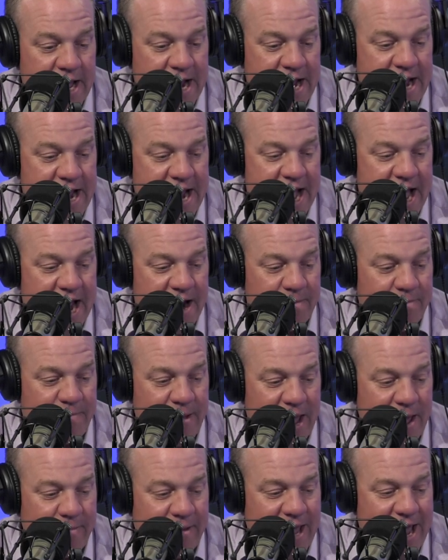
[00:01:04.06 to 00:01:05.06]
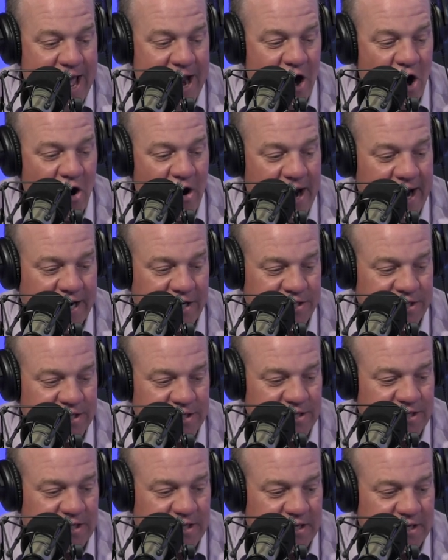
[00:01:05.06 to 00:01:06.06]
not a baby at our
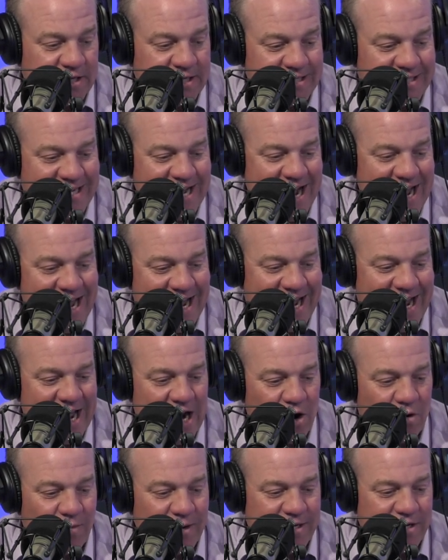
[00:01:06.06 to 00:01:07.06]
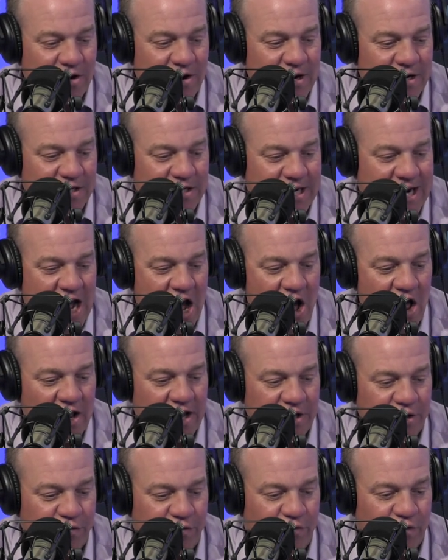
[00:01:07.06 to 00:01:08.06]
ages, second kiddo returning to
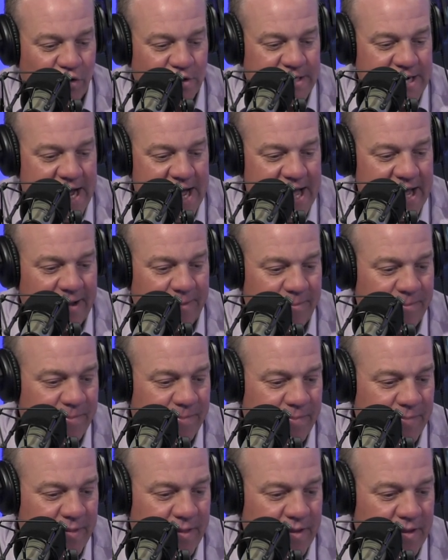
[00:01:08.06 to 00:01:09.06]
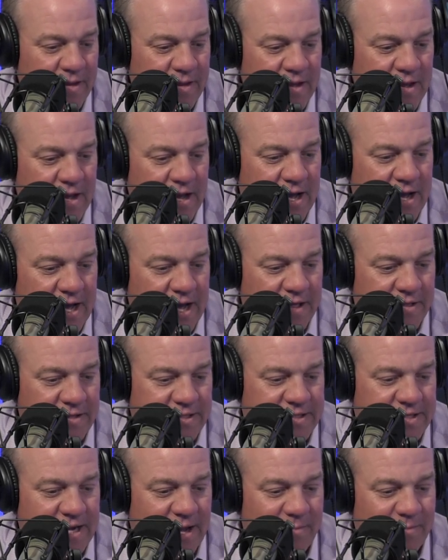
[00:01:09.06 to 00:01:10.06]
college full time. Uh, the
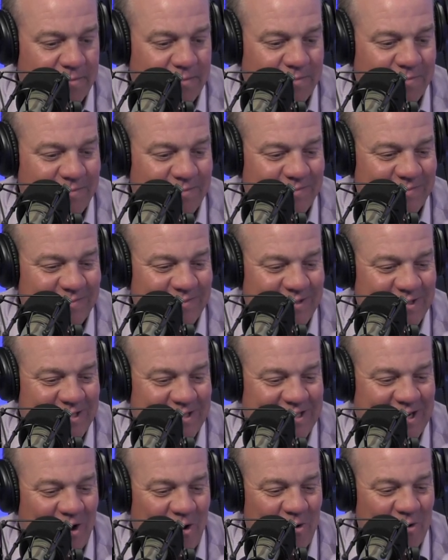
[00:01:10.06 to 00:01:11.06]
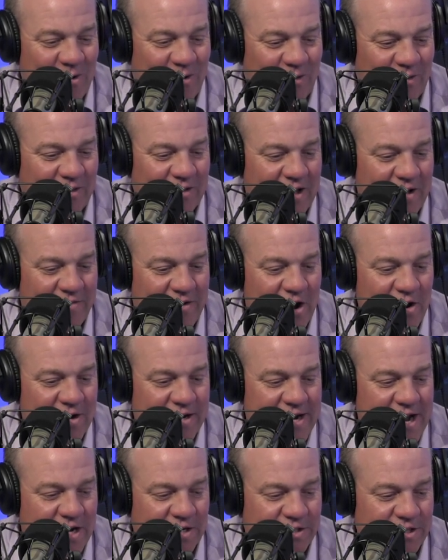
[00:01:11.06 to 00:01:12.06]
sum total of our
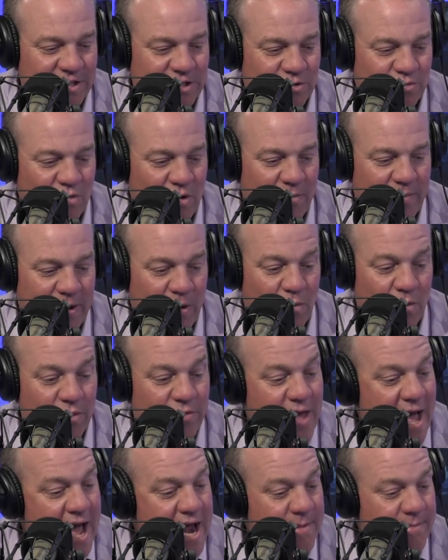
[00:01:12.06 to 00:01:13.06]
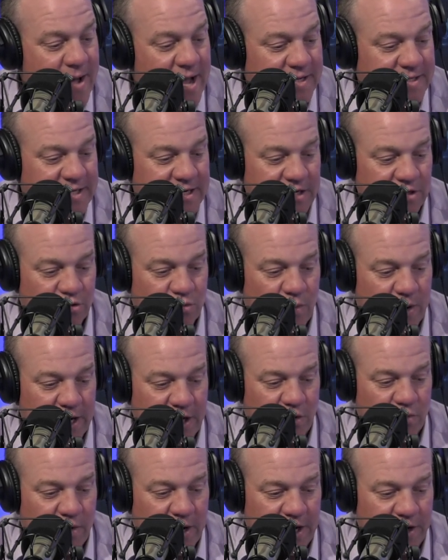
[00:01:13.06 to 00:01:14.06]
deductions will be worth itemizing in
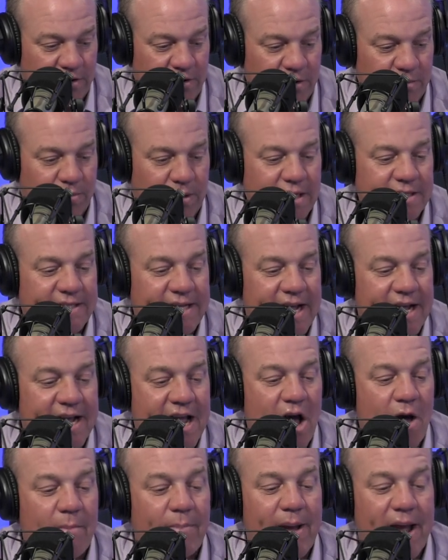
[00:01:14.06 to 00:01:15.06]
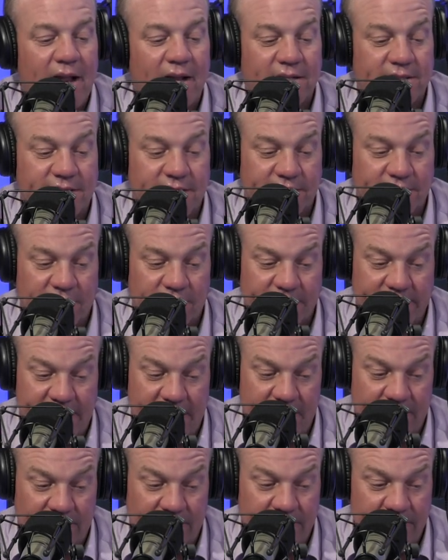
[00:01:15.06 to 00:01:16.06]
2022. Plus, the account balances are down.